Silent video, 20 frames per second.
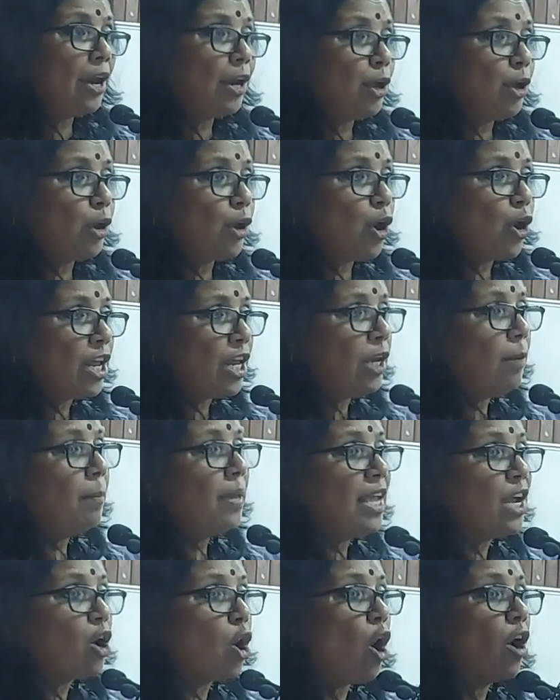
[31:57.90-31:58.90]
are your own
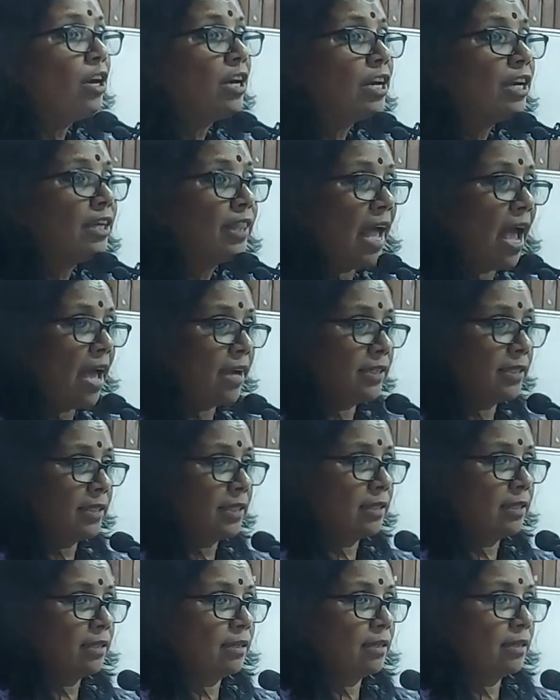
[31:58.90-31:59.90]
enemy, conquer
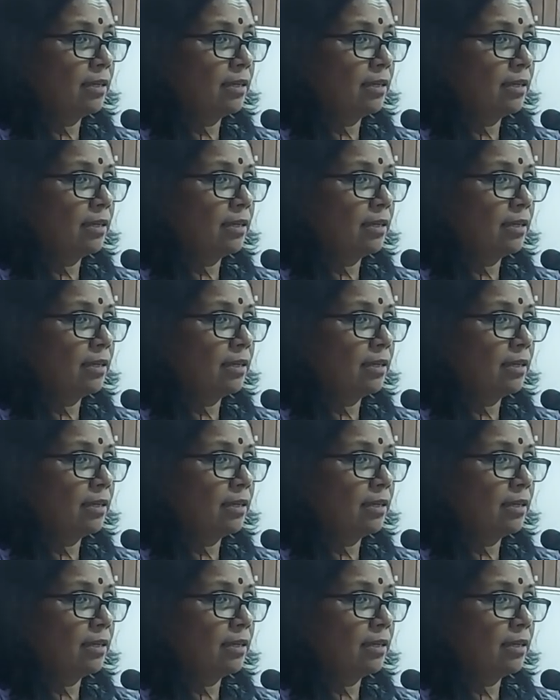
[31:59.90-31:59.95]
that.